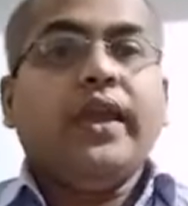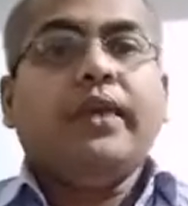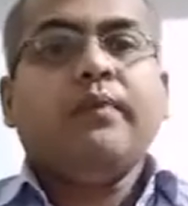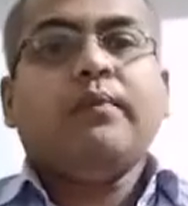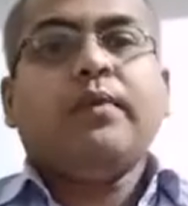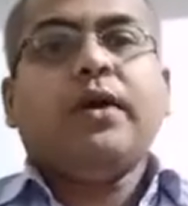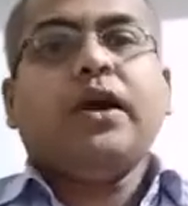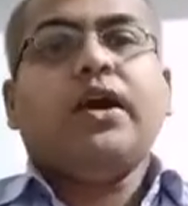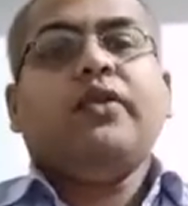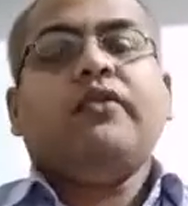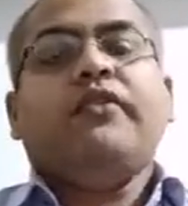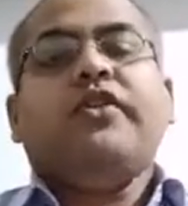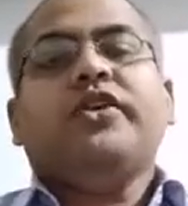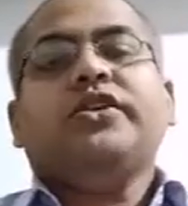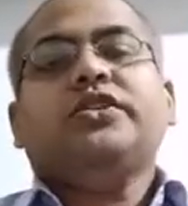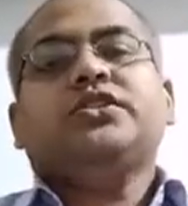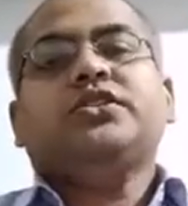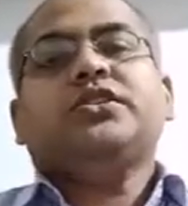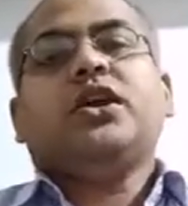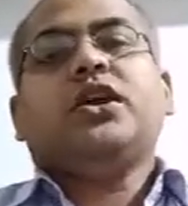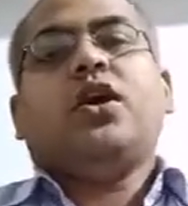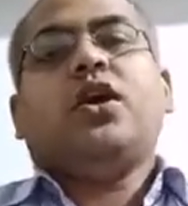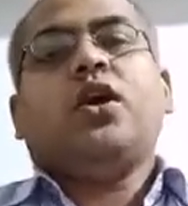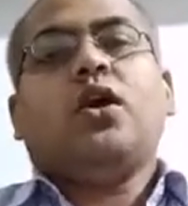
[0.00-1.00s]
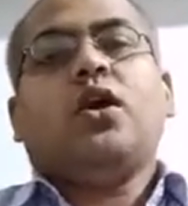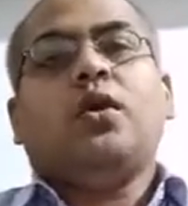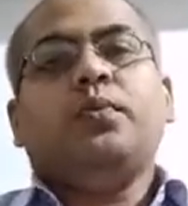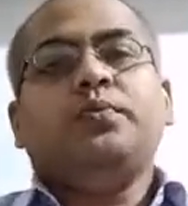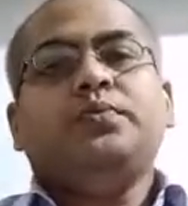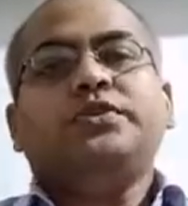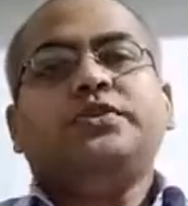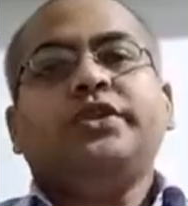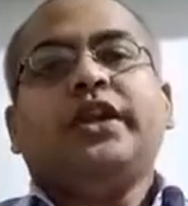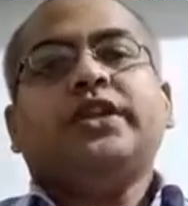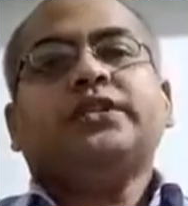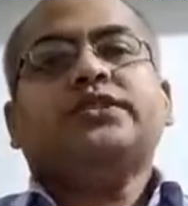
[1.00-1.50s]
by which the
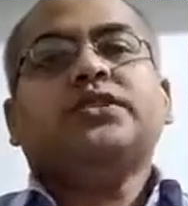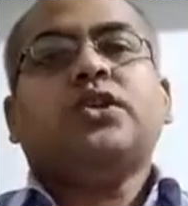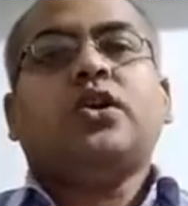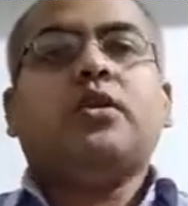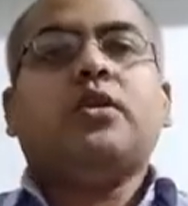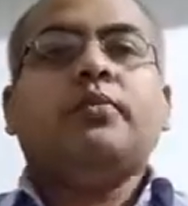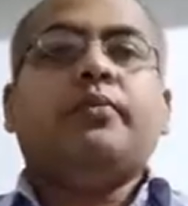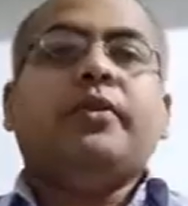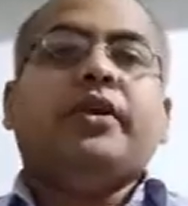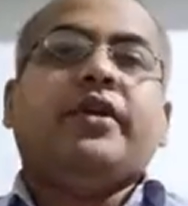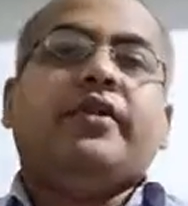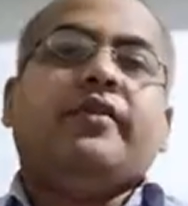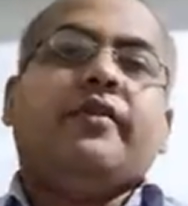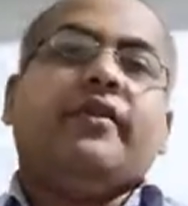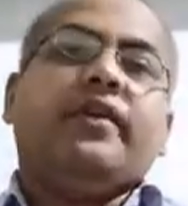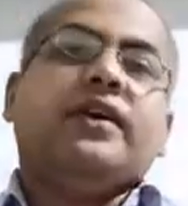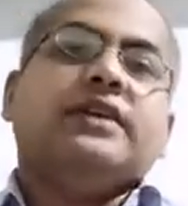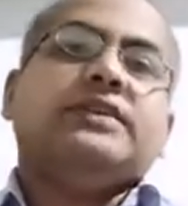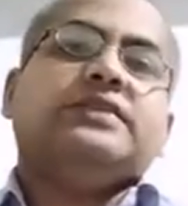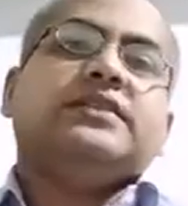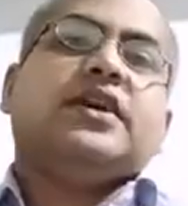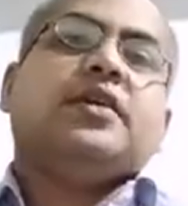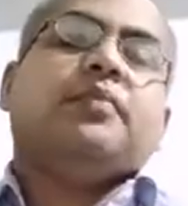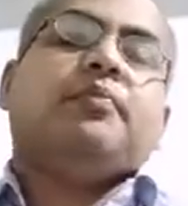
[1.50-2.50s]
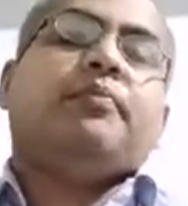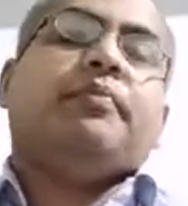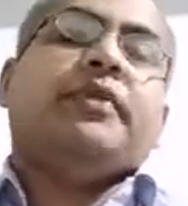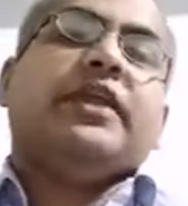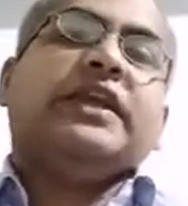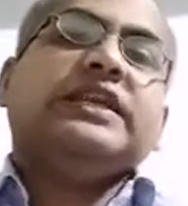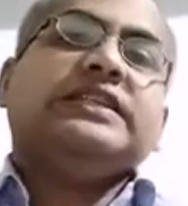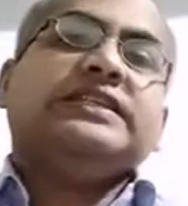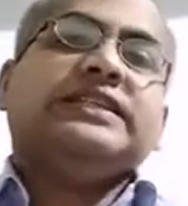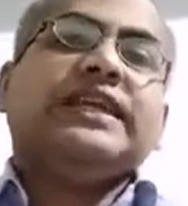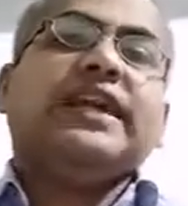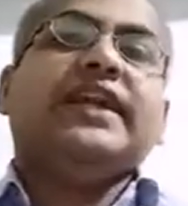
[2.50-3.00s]
objects or materials are
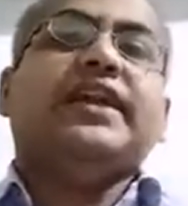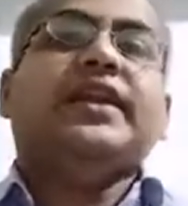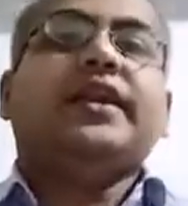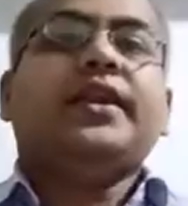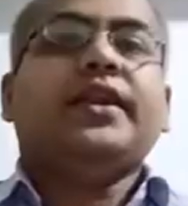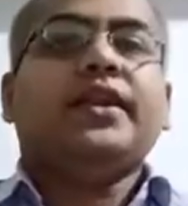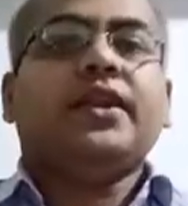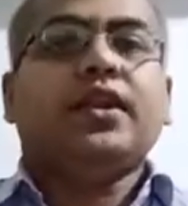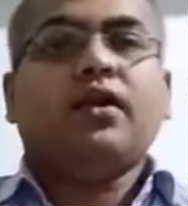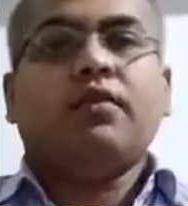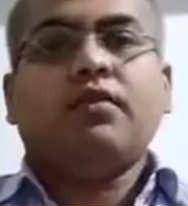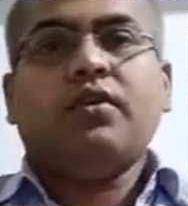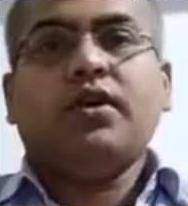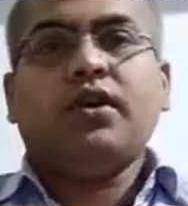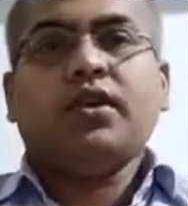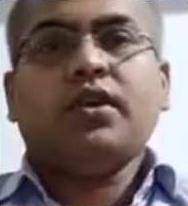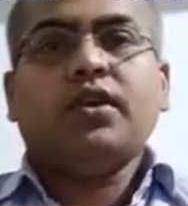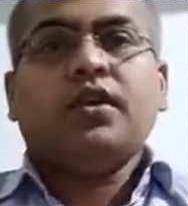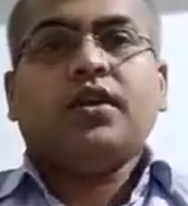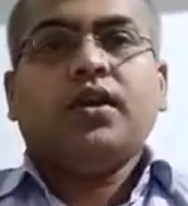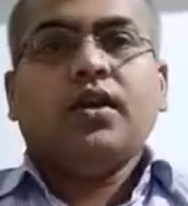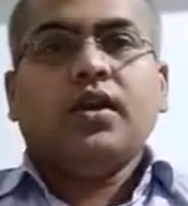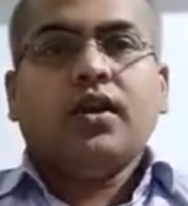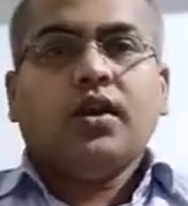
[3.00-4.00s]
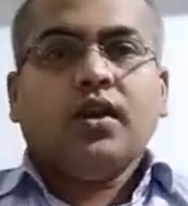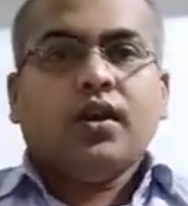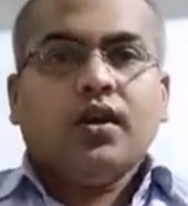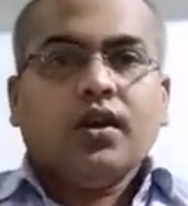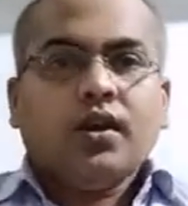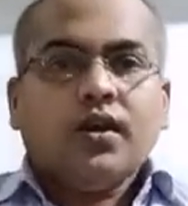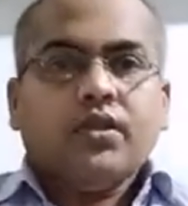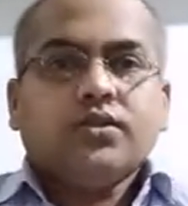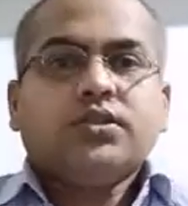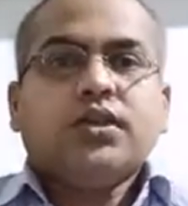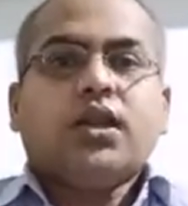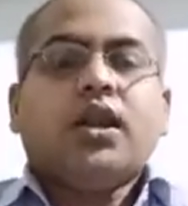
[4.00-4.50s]
present in our
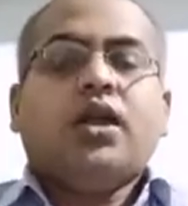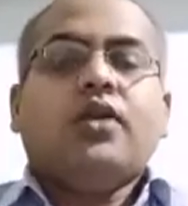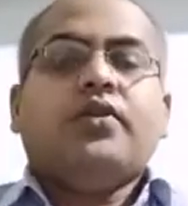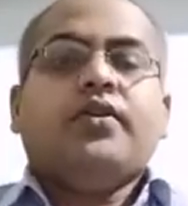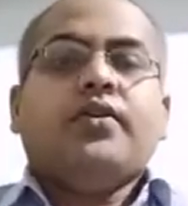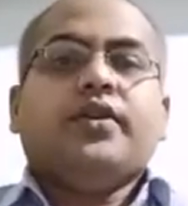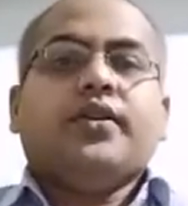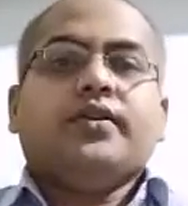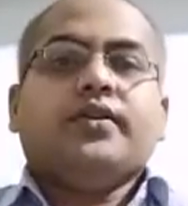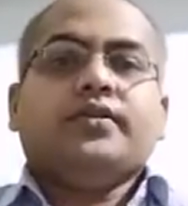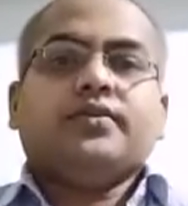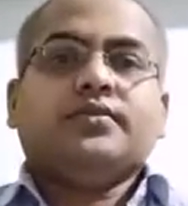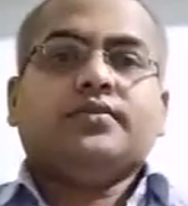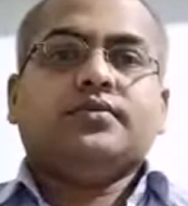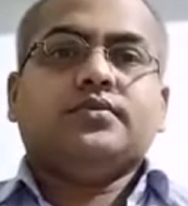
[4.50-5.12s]
surrounding.